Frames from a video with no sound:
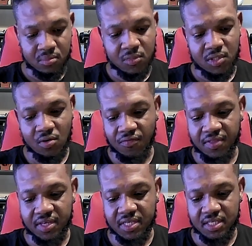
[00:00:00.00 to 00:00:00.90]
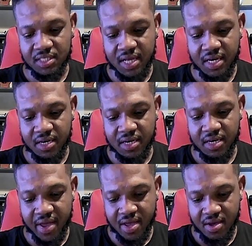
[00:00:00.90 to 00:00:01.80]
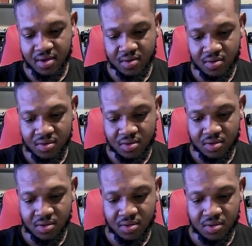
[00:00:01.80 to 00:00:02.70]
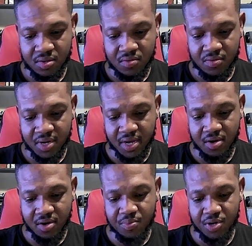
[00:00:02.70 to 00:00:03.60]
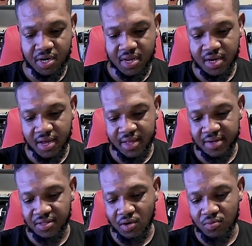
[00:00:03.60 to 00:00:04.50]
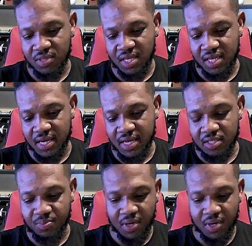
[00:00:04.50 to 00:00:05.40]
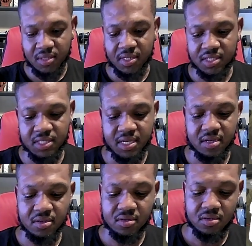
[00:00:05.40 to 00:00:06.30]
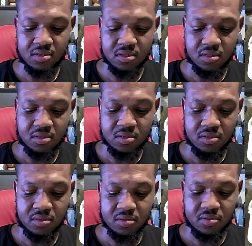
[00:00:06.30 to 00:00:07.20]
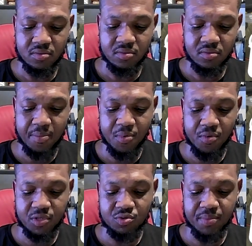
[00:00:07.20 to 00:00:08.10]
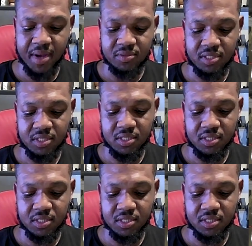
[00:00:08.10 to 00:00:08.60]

Hopefully this is not in the way when I go to put it in. I don't think it is, but let's see what happens once we mount it.